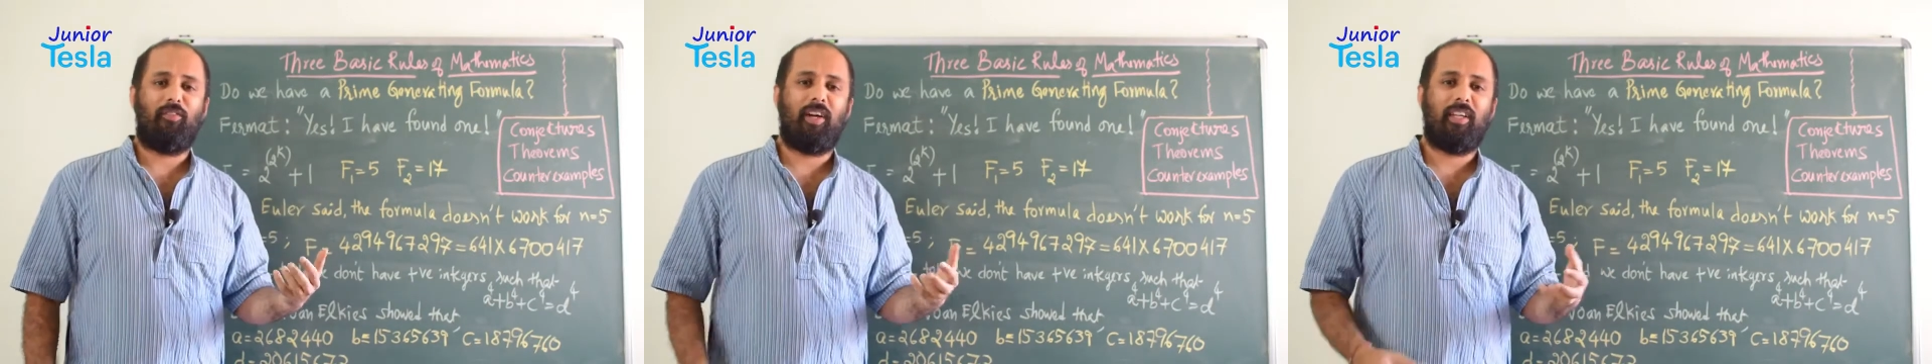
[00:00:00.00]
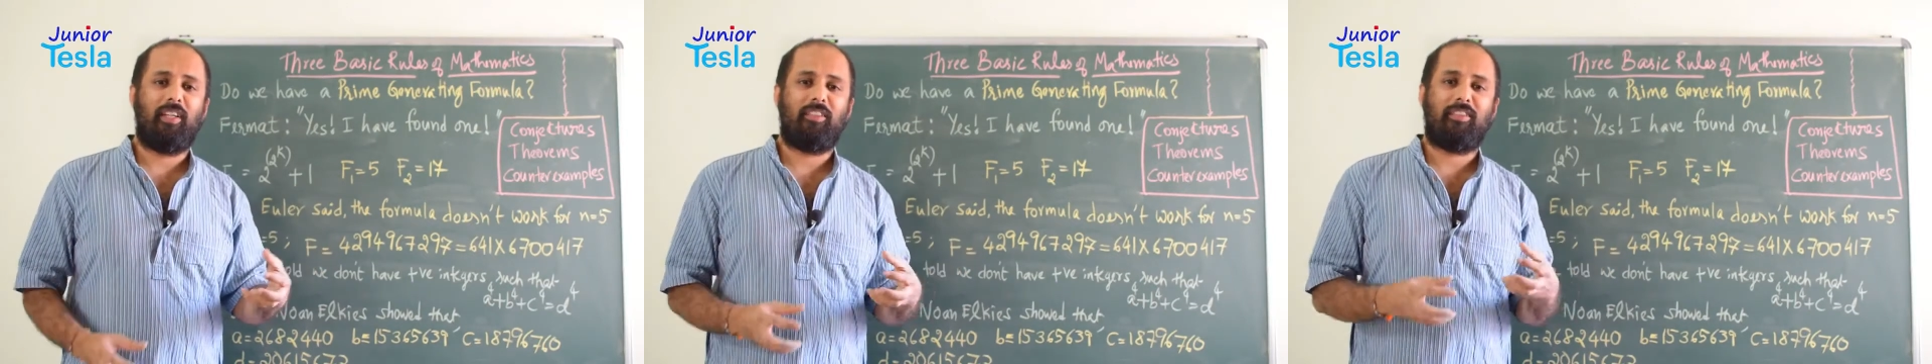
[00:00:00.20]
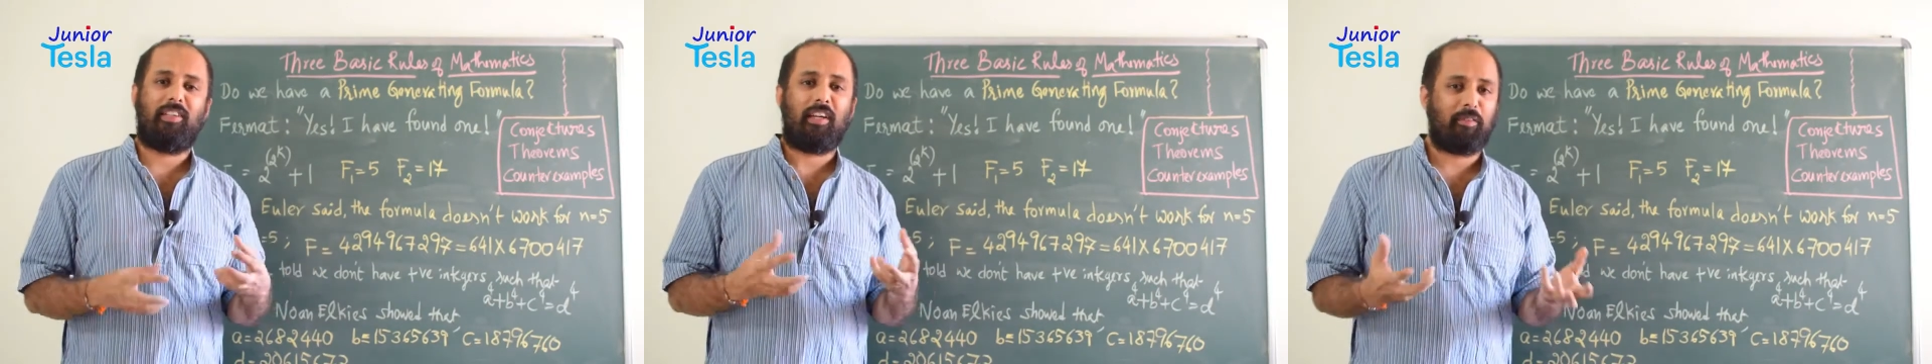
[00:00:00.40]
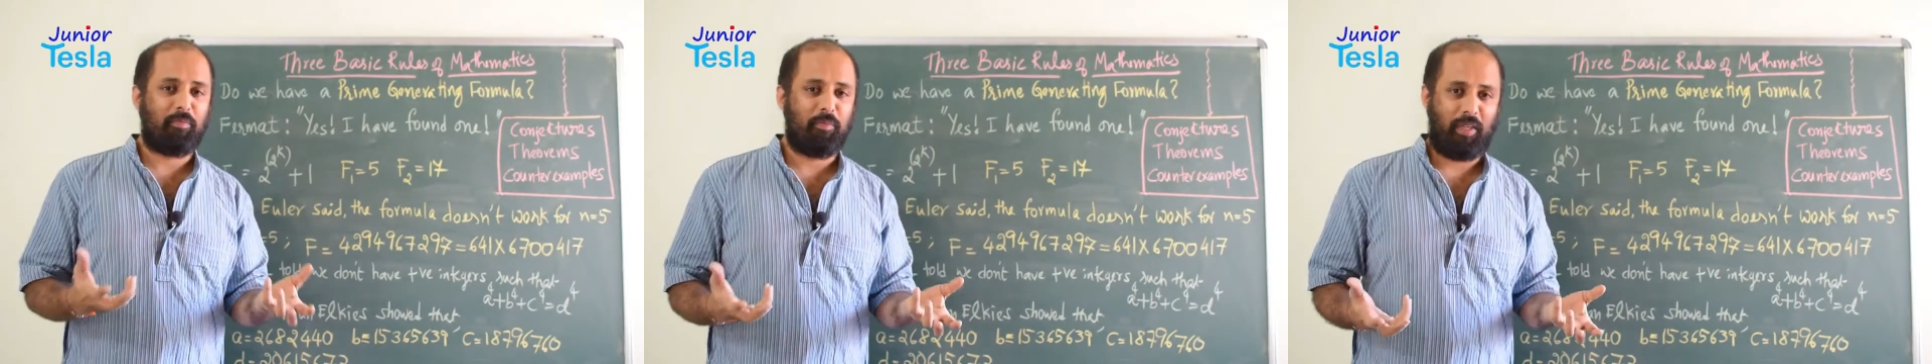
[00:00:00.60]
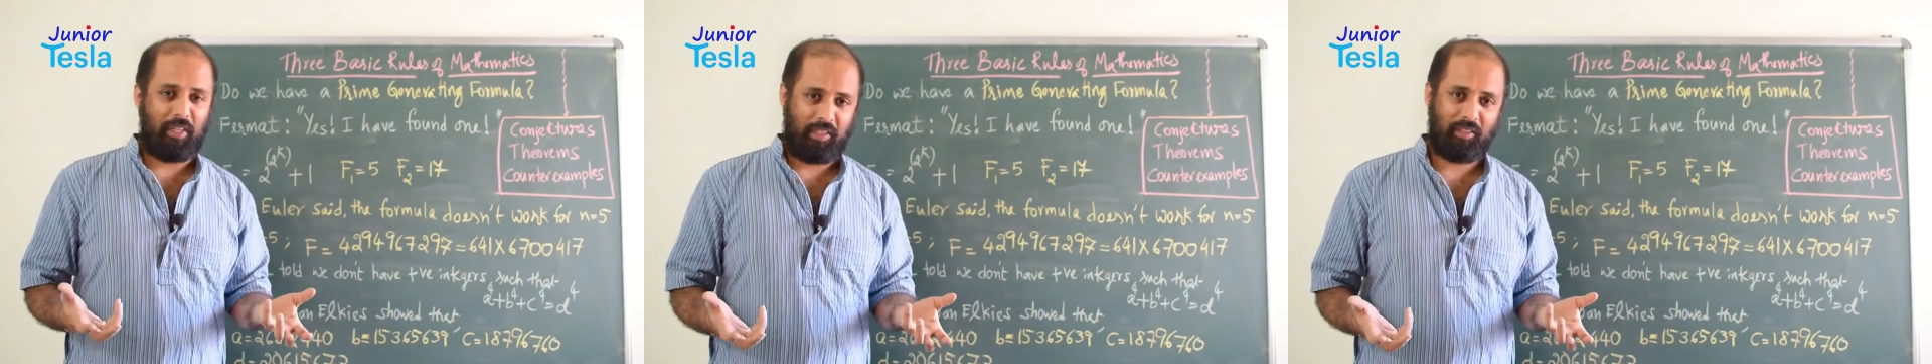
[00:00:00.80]
one
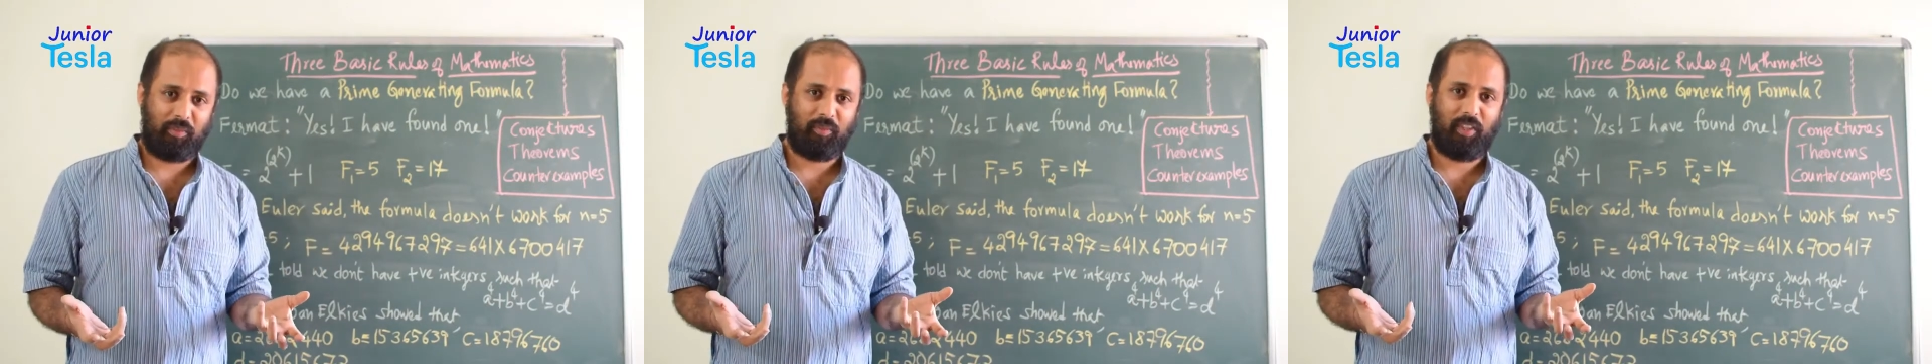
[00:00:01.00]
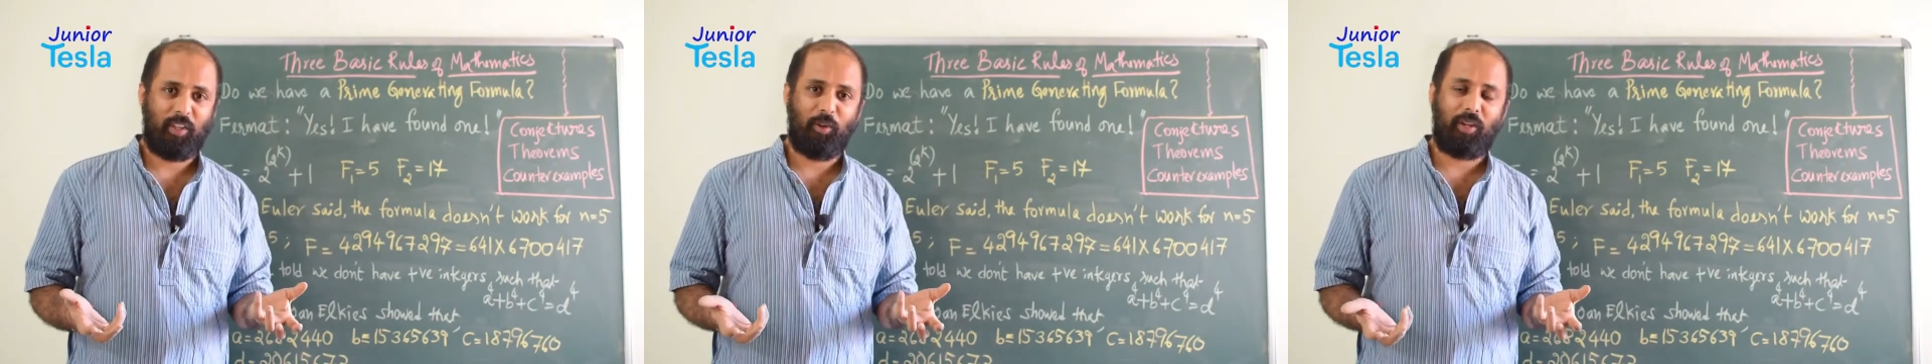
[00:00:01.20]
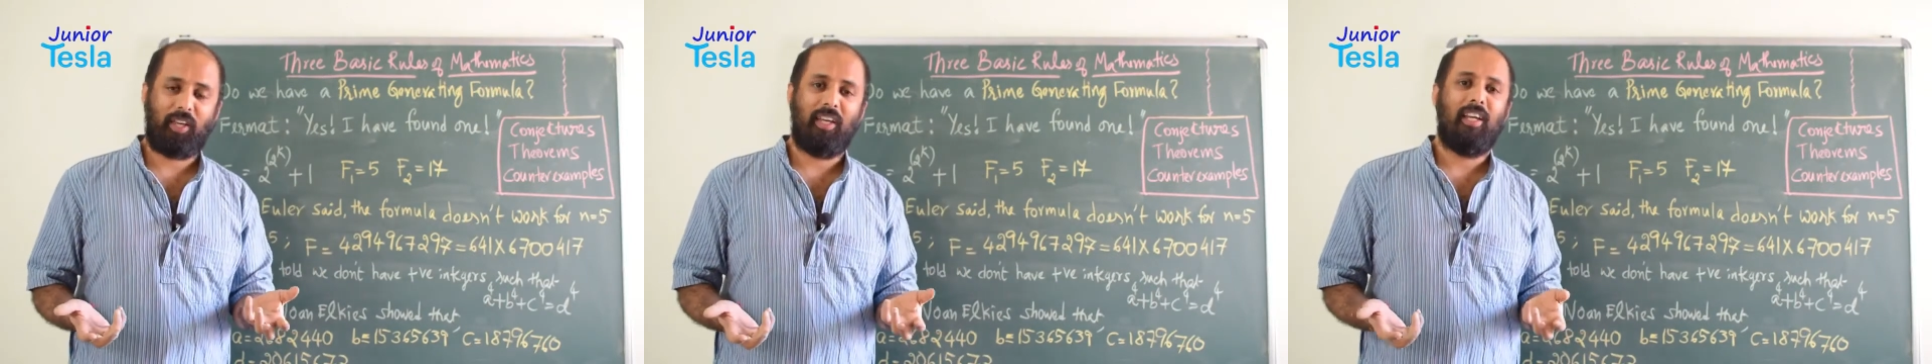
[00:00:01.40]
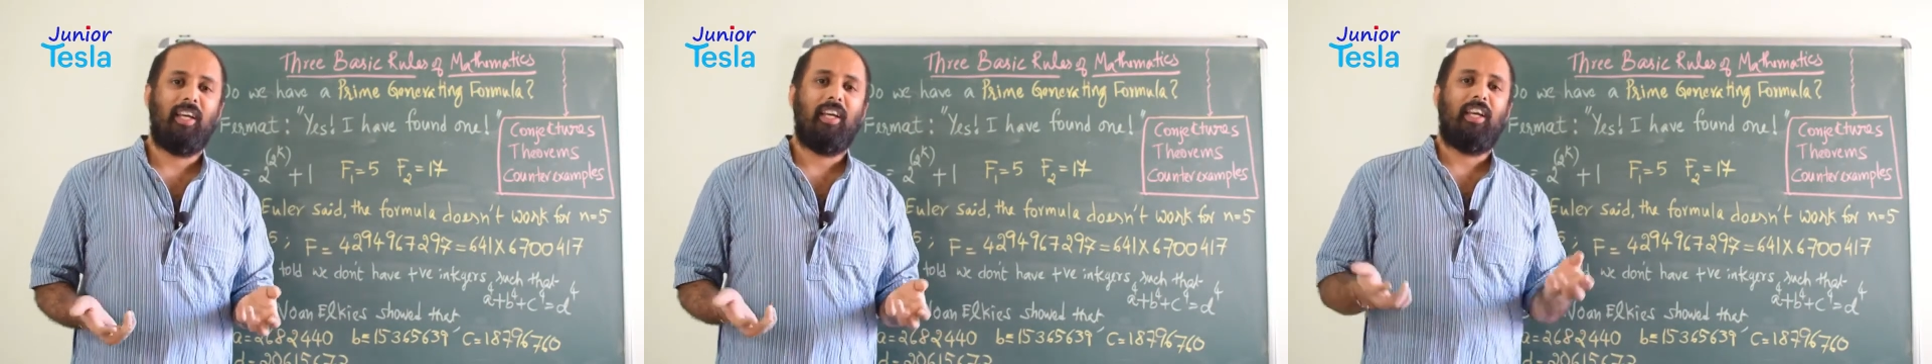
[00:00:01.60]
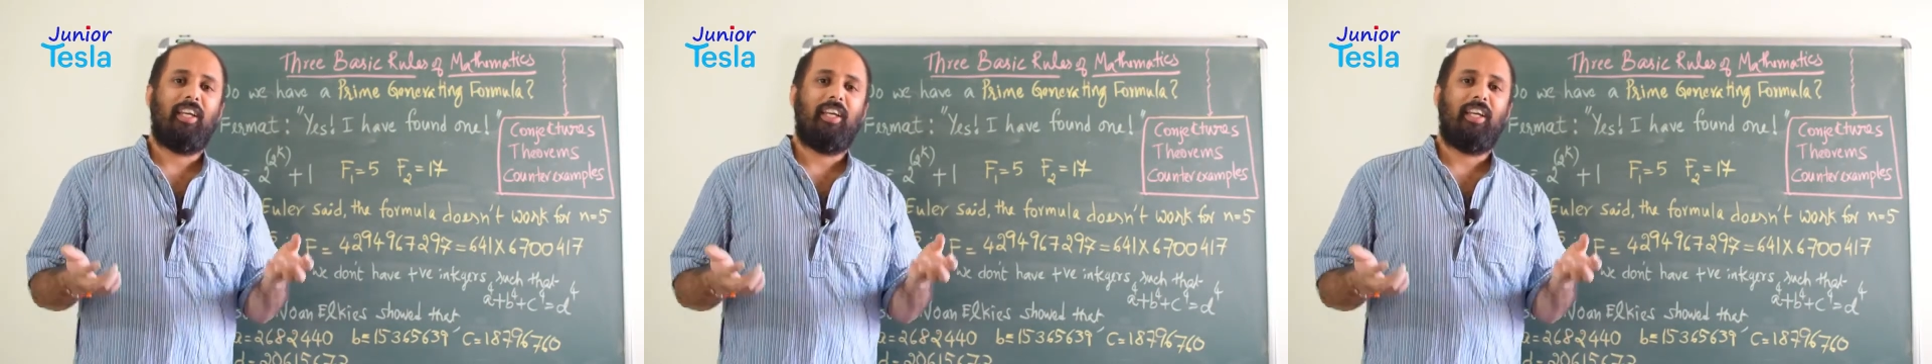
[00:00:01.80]
statement, okay?